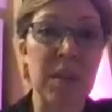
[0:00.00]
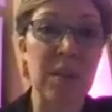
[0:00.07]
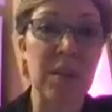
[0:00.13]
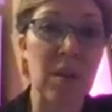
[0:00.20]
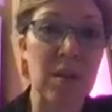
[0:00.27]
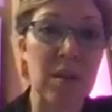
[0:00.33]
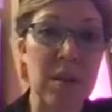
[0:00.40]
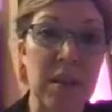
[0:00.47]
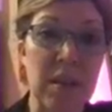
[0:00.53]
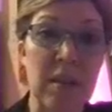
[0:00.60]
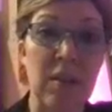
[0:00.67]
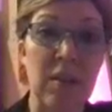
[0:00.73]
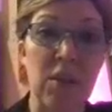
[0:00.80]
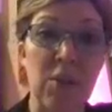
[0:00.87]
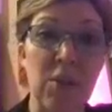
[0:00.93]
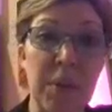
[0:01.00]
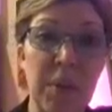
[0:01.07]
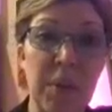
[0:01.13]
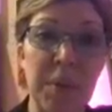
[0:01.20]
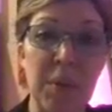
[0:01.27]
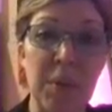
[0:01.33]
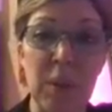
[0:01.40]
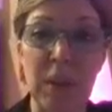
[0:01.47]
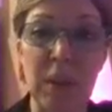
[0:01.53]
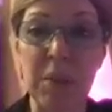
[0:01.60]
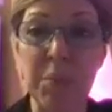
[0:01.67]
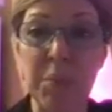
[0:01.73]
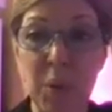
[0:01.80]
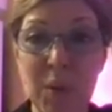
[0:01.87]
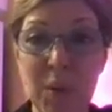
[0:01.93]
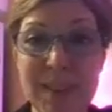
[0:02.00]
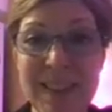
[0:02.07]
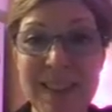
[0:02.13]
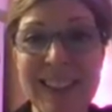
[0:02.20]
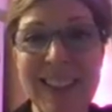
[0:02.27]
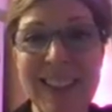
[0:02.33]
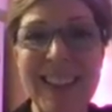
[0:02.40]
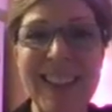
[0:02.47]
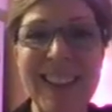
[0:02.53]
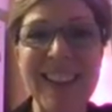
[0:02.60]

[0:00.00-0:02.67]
the salt cellar, you better be really important.